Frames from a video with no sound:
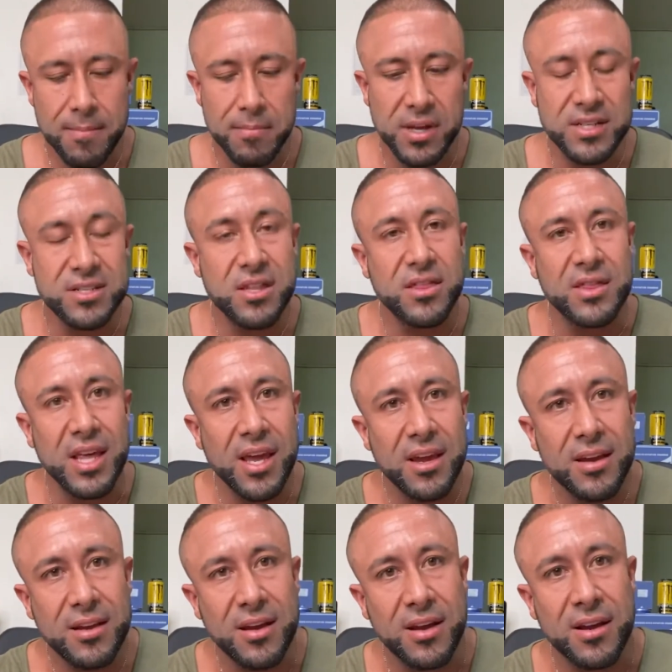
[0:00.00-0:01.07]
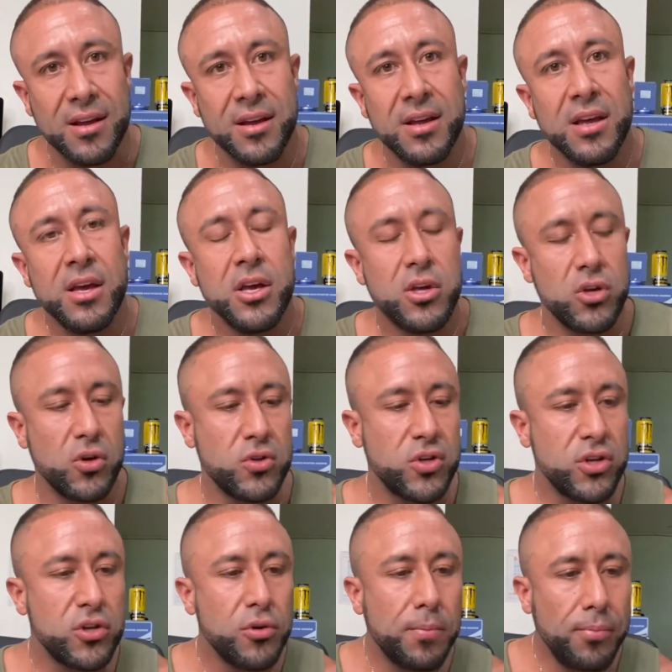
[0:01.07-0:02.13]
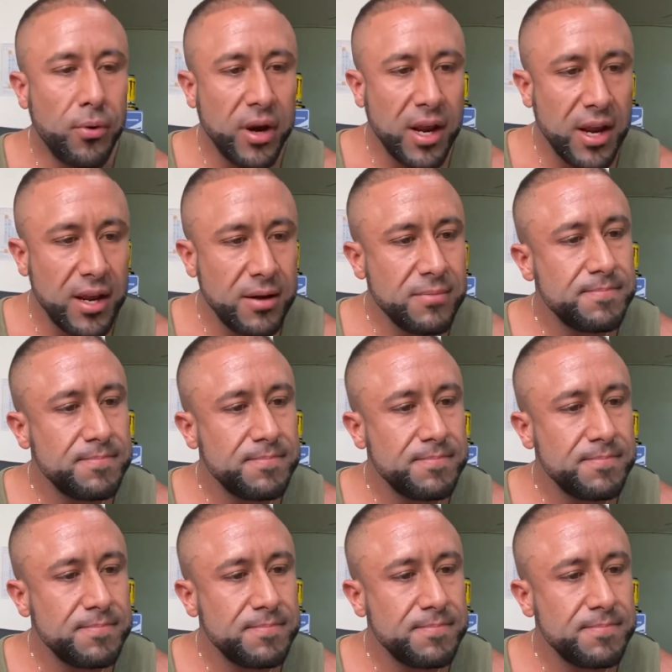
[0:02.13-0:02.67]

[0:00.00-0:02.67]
means thinking, using your brain,